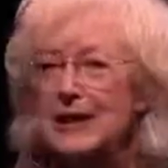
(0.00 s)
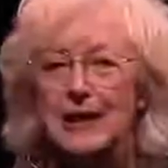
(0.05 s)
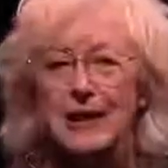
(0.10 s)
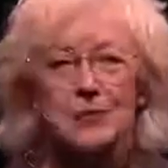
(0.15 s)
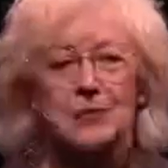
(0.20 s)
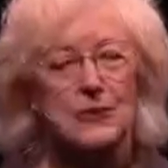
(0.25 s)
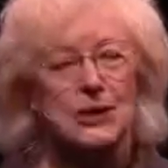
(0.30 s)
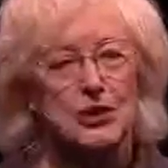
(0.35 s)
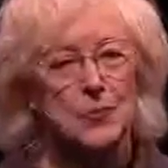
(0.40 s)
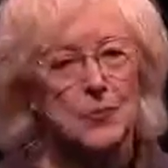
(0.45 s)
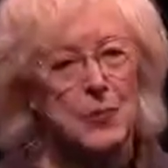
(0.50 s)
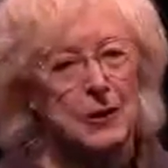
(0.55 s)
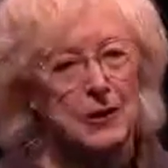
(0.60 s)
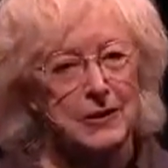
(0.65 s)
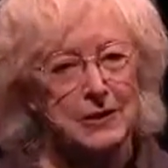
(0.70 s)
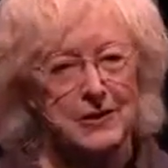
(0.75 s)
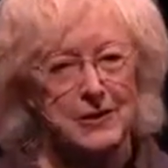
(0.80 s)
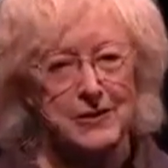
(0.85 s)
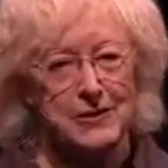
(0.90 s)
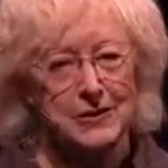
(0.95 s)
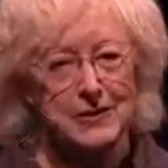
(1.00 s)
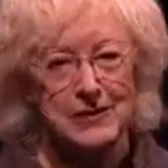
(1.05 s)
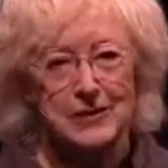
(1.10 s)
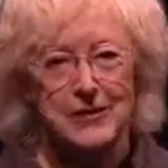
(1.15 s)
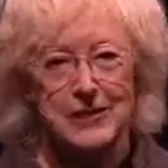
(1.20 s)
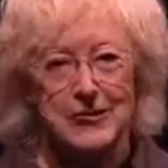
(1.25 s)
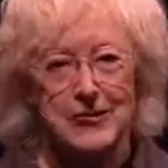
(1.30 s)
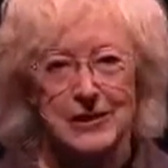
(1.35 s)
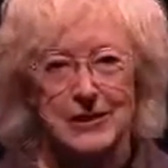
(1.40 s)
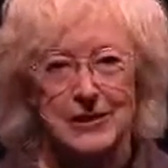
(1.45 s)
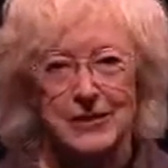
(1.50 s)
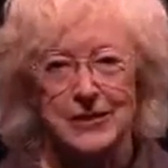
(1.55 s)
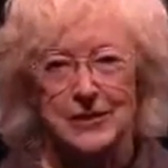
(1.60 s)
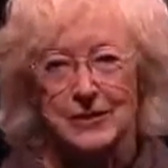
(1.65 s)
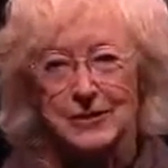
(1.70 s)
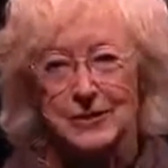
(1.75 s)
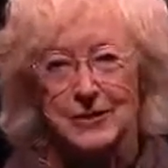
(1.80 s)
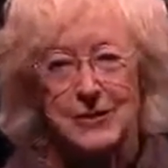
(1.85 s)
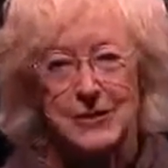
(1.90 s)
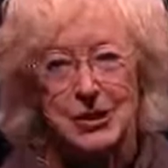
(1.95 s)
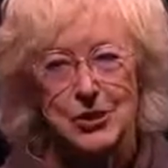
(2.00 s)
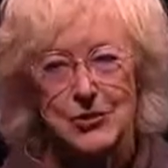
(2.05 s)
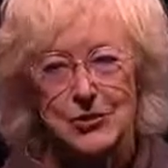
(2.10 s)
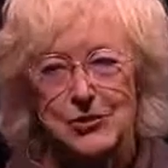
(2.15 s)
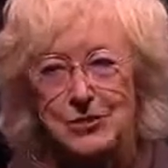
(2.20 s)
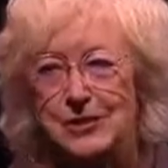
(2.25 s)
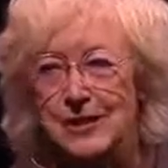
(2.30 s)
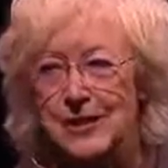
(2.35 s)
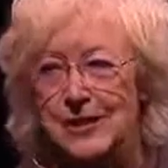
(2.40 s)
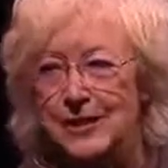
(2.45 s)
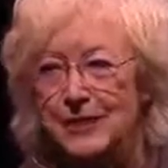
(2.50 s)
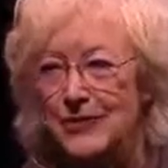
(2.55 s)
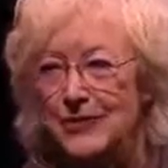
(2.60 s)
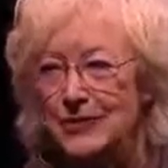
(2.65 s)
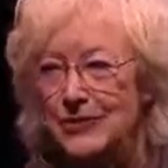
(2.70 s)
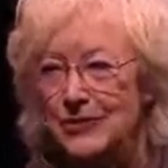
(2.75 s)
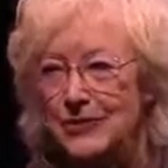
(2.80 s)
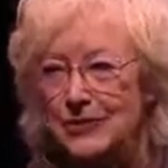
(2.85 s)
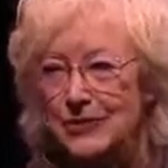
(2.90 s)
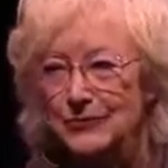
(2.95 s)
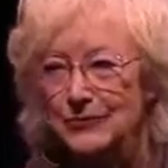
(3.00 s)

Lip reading: in which politics and religion intersect.